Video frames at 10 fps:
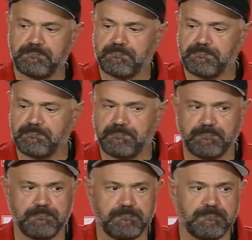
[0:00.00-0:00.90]
What have you,
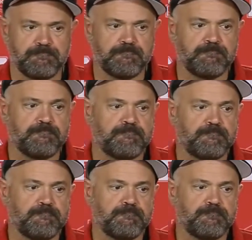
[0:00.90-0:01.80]
have you seen from
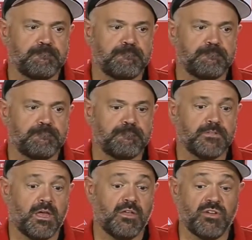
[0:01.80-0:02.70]
John Hohl this week?
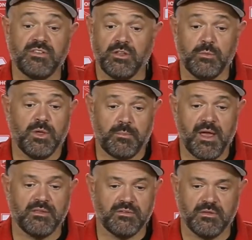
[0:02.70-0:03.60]
Uh, John's had a good week of
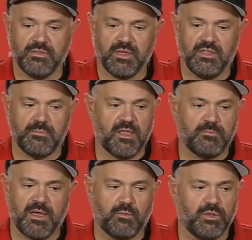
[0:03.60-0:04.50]
practice. I think he's
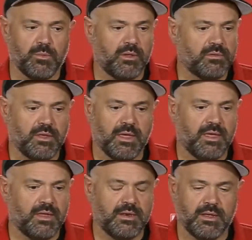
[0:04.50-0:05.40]
bounced back really well,
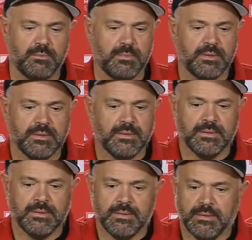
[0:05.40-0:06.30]
and um,
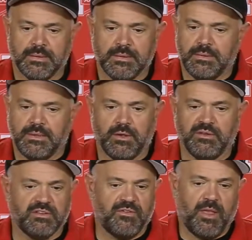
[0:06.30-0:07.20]
you know
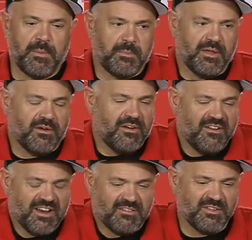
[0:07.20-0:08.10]
he's a developing player.
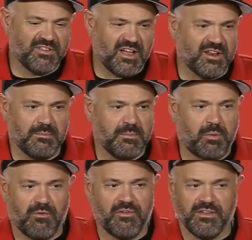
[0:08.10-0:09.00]
Right, everything's not going to be
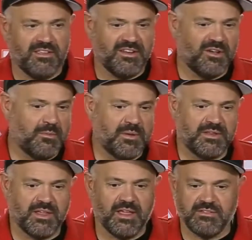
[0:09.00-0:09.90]
perfect, you know,
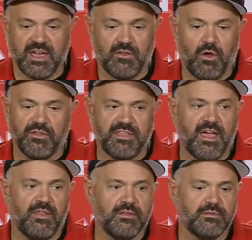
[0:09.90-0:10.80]
but uh, he's got all the
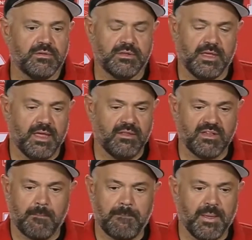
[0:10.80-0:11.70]
talent, and he's
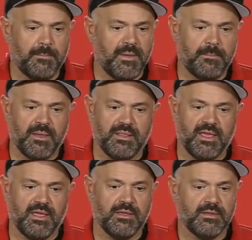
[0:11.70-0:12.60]
got a big, big, big
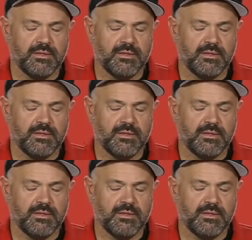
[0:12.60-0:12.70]
leg,